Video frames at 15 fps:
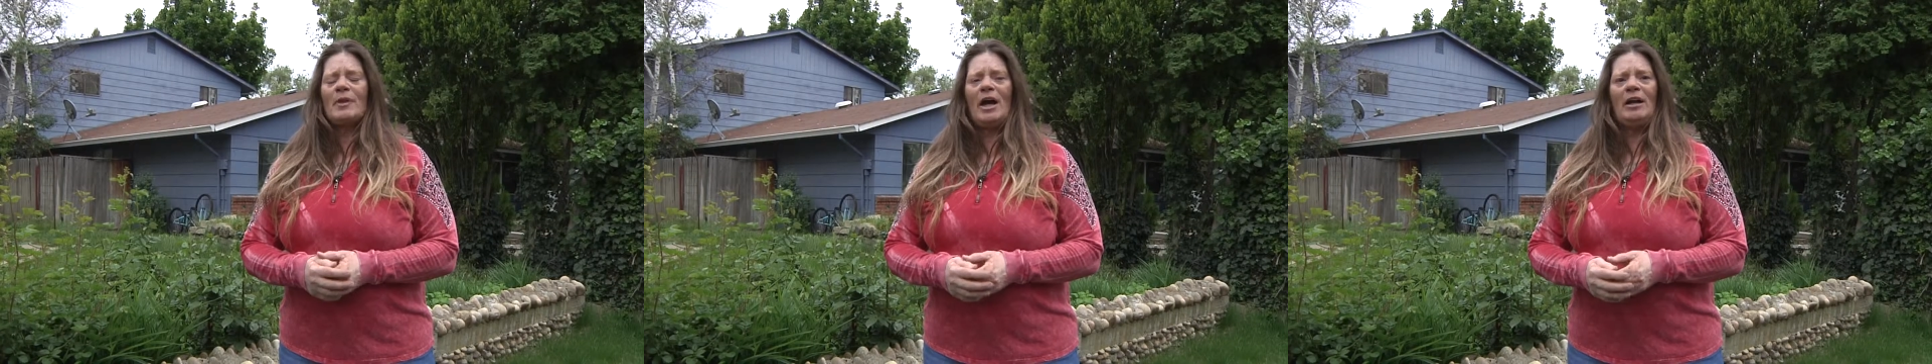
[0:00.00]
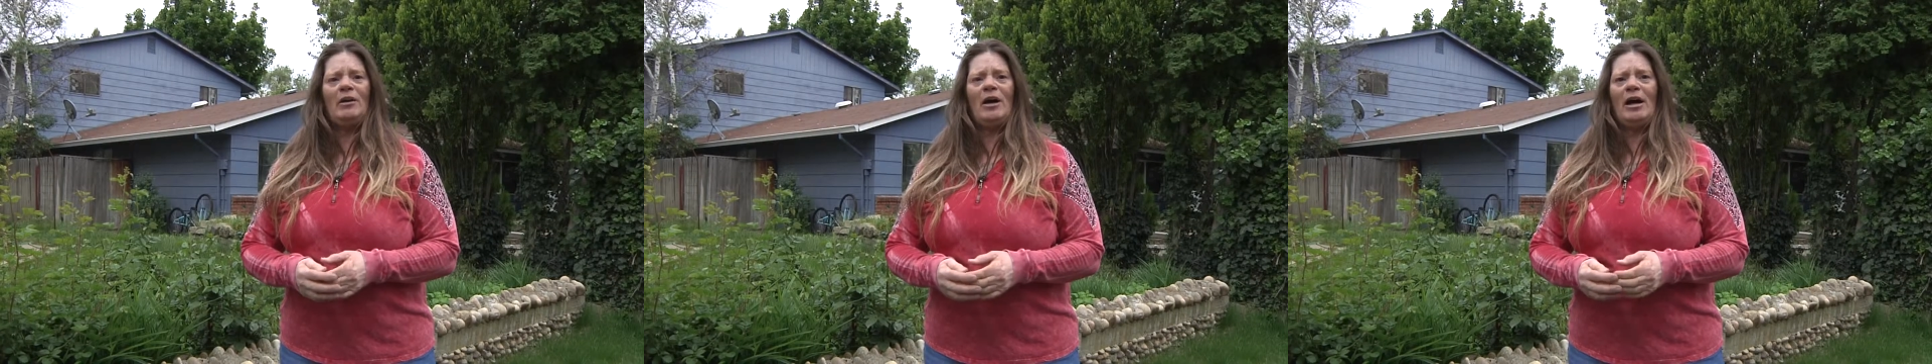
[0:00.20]

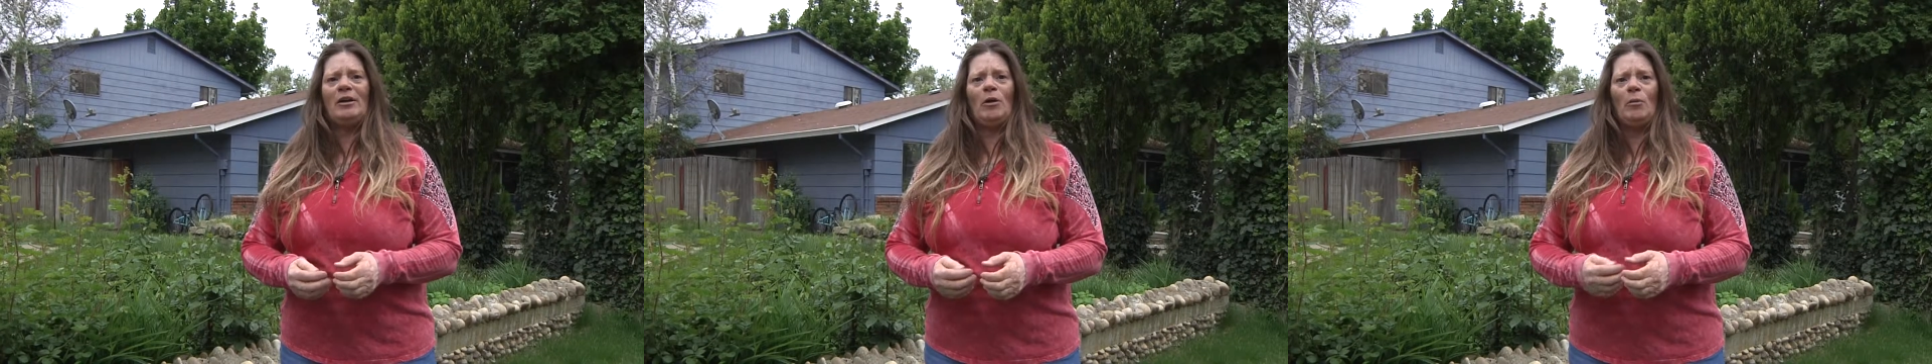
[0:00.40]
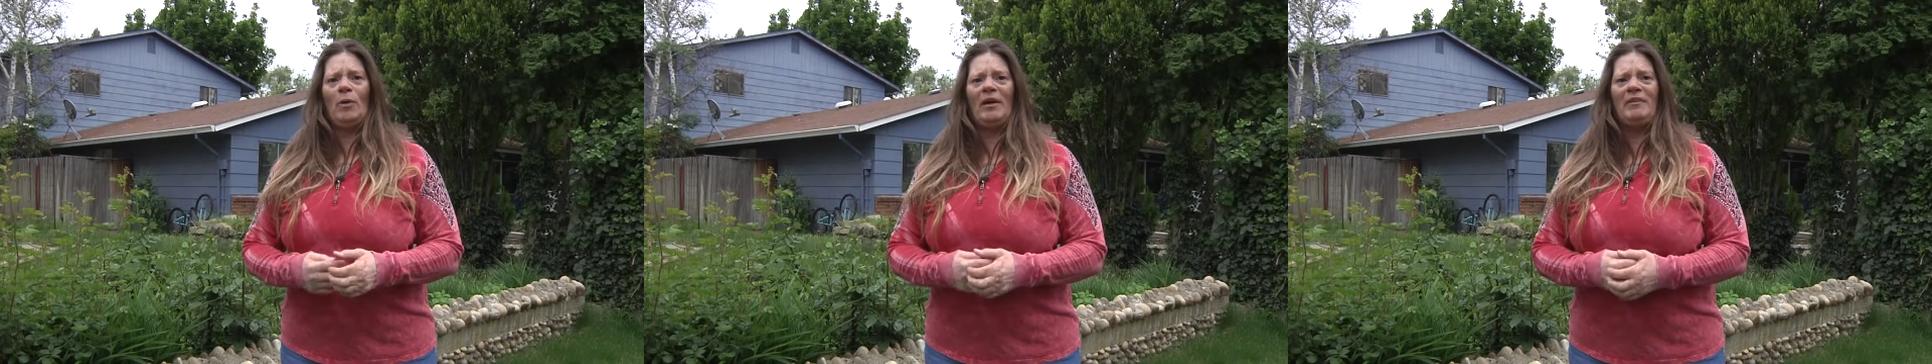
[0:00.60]
I
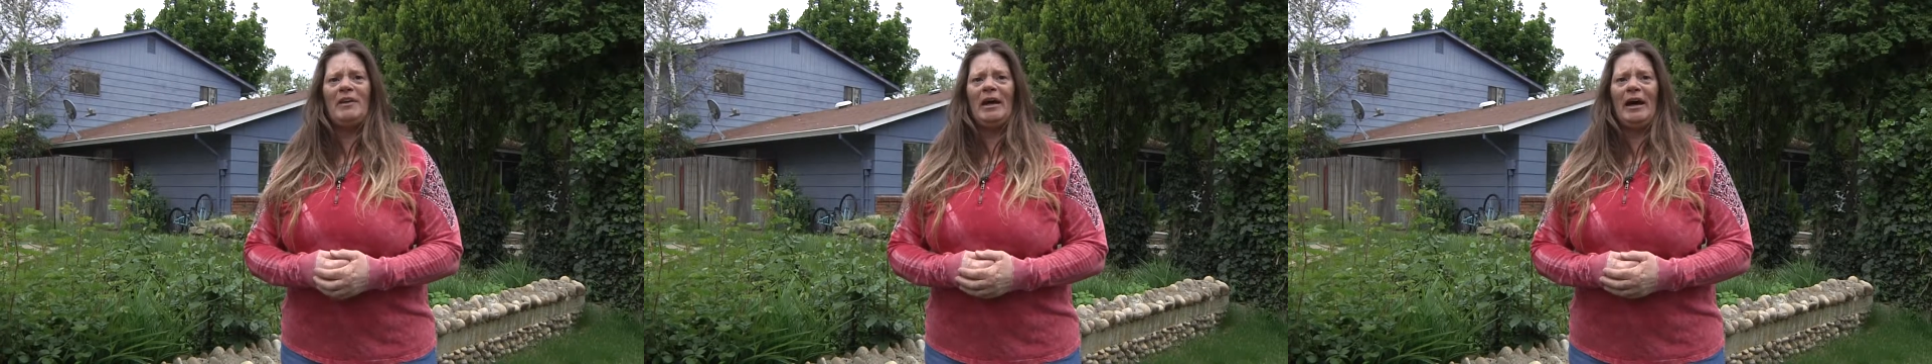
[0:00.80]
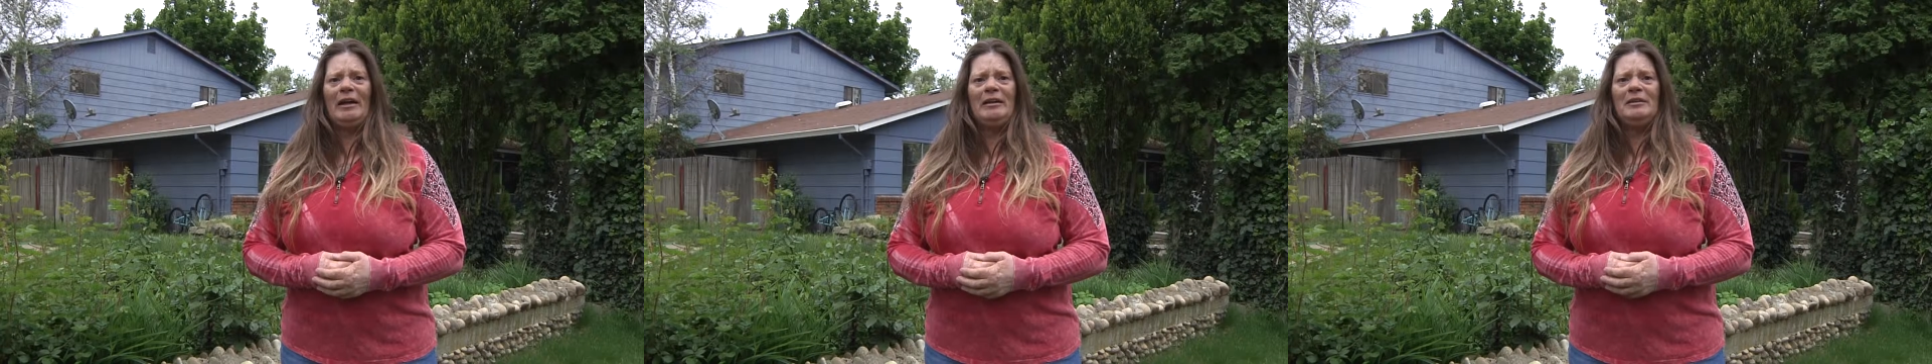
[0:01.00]
don't want
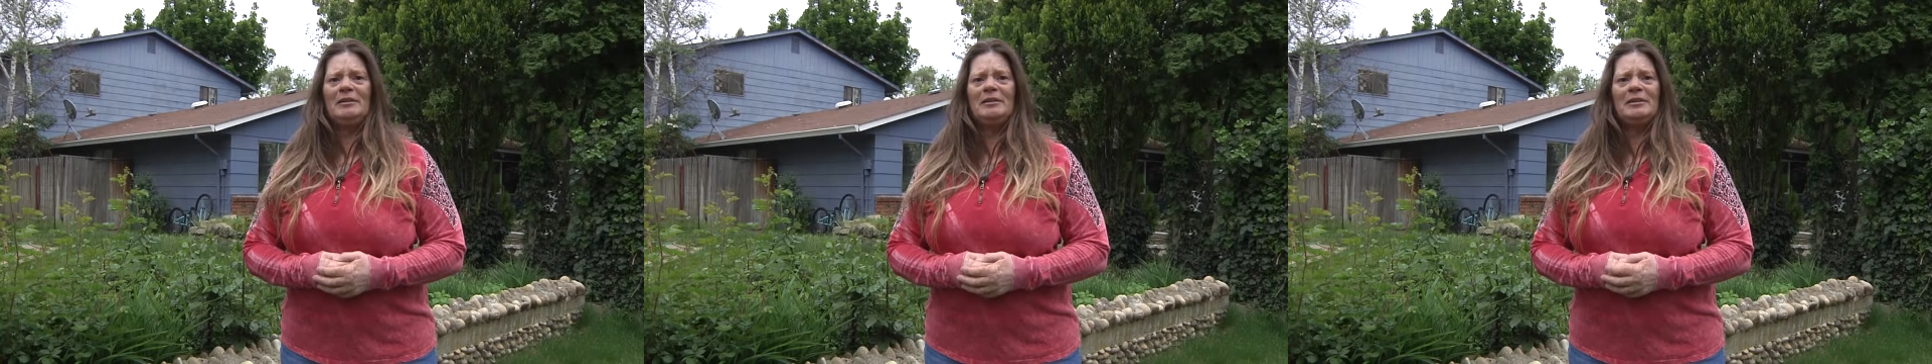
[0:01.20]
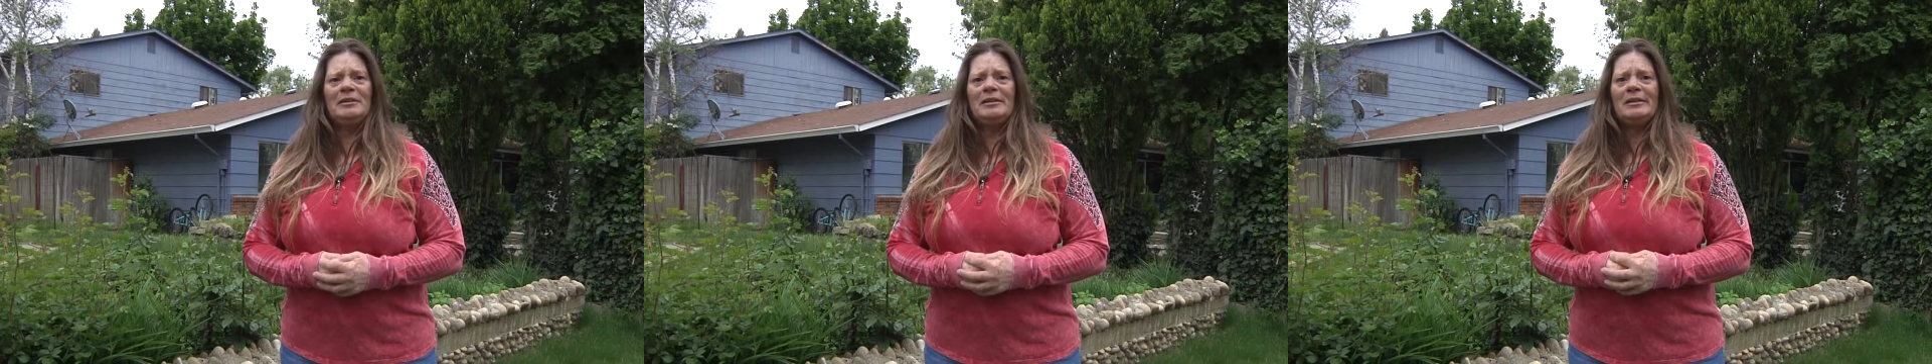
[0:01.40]
that.
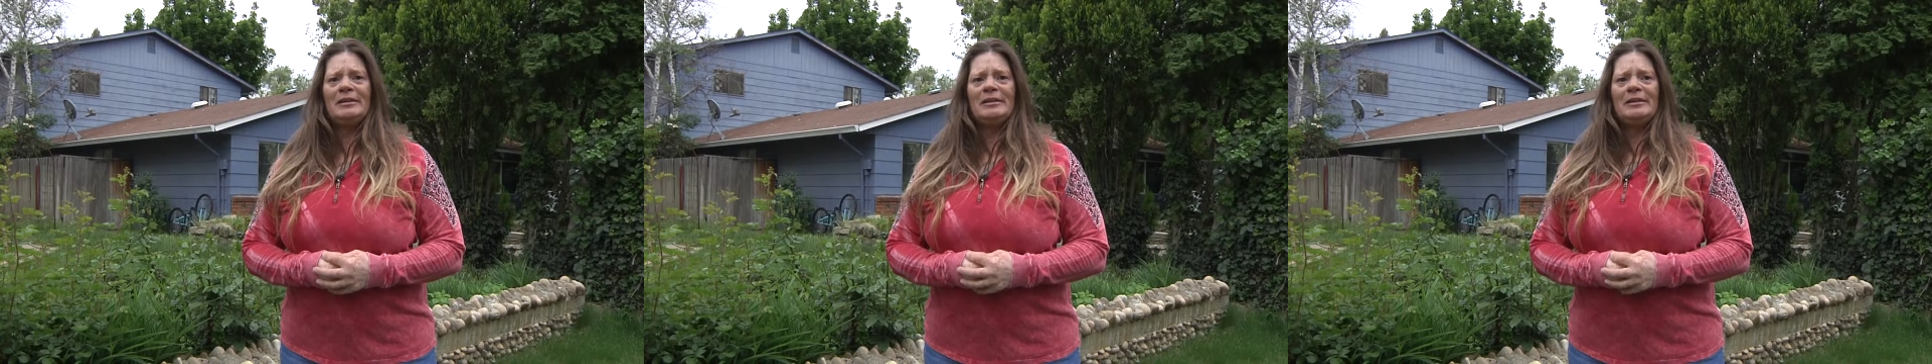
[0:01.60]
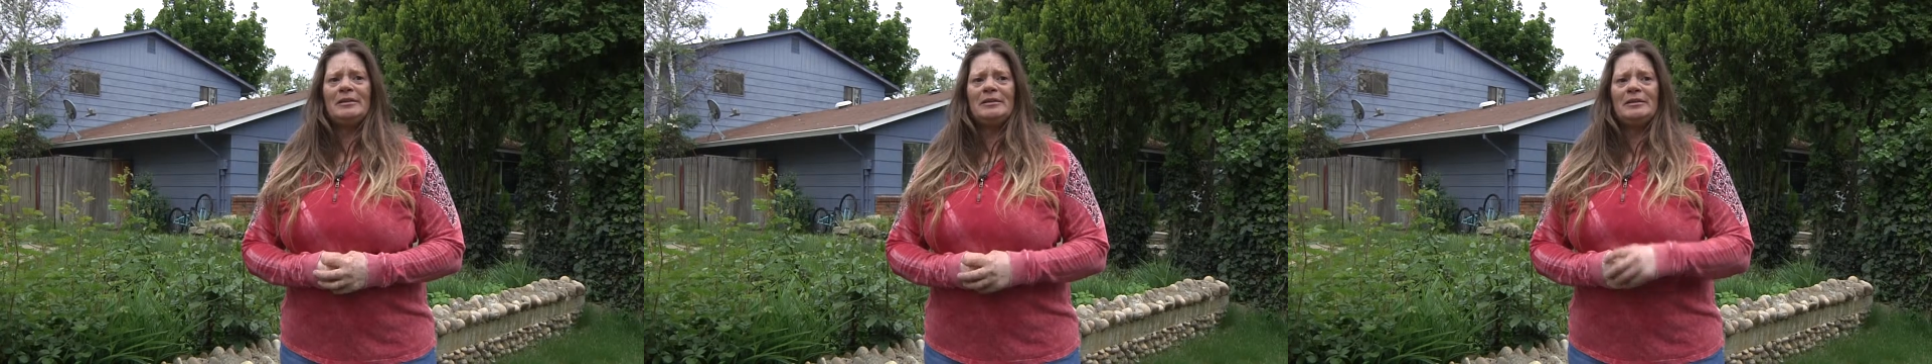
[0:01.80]

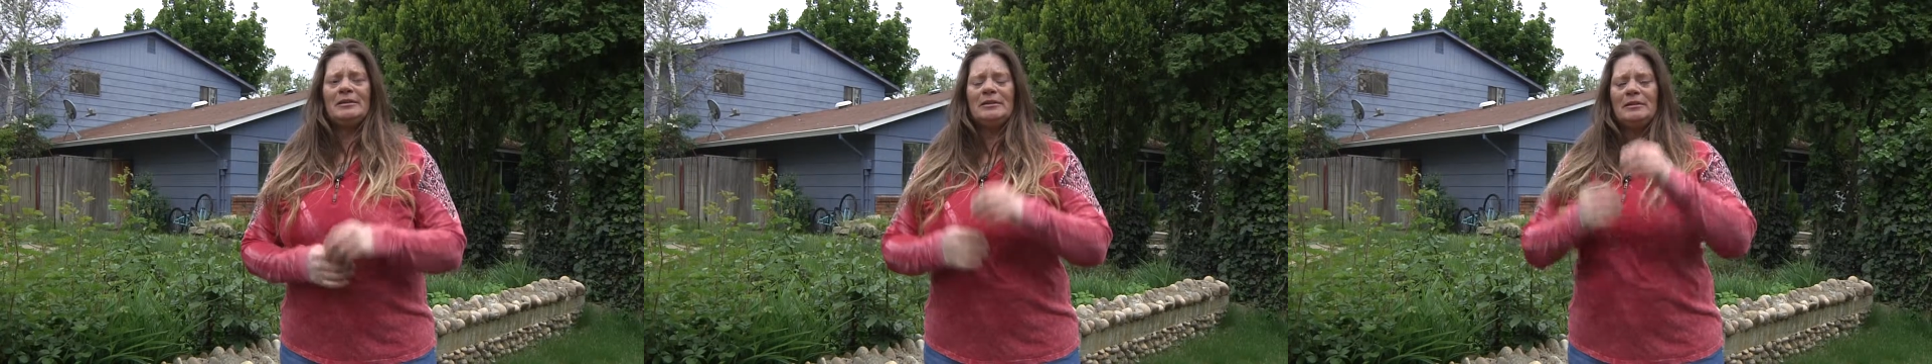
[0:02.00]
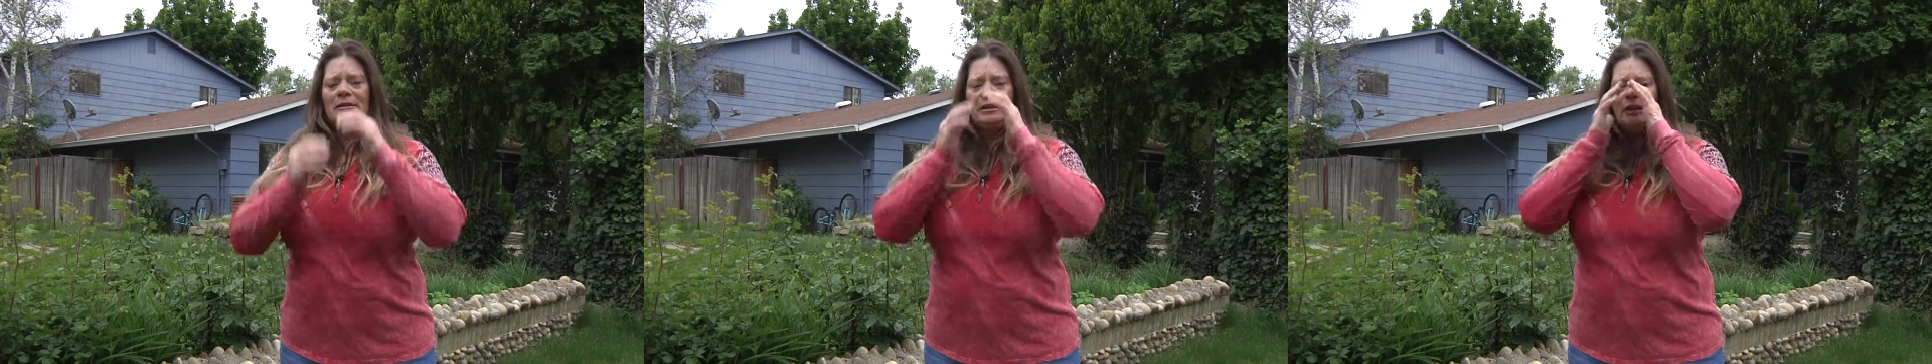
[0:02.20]

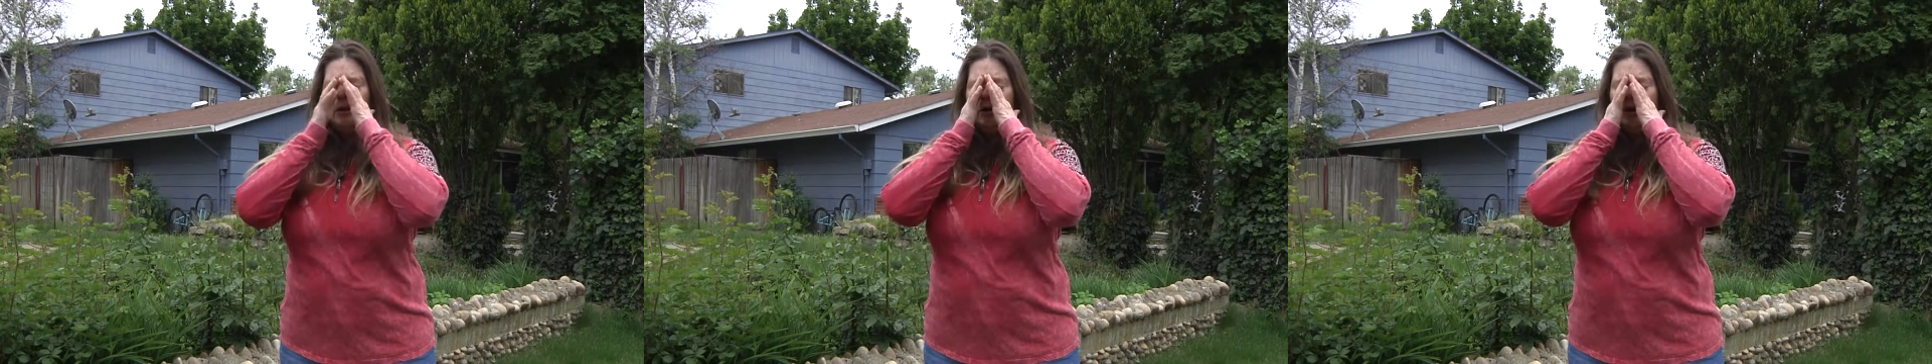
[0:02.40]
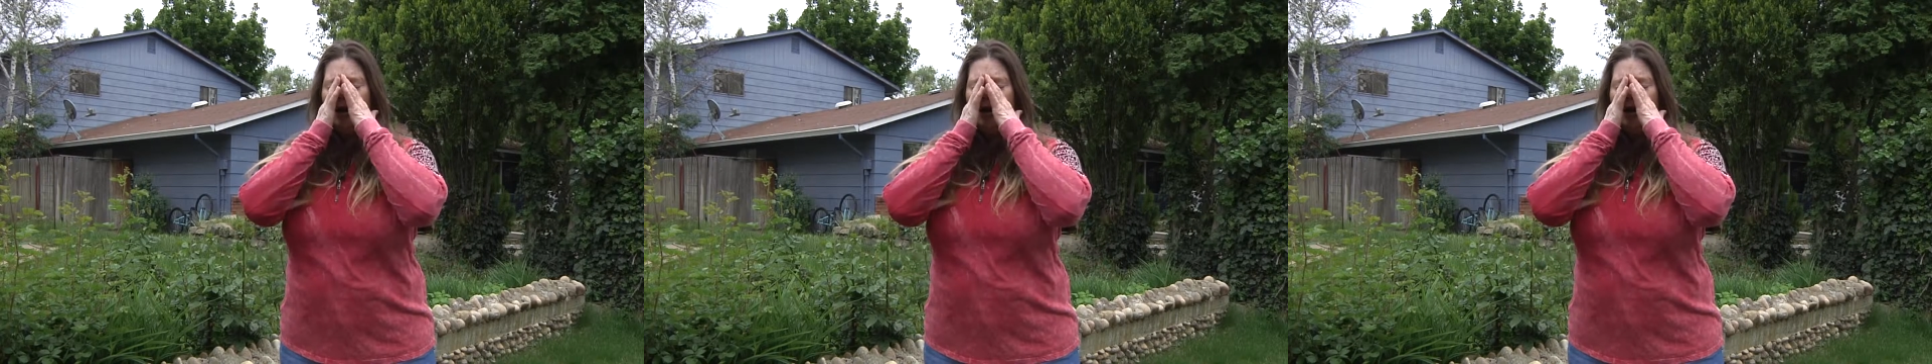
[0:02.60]
You know,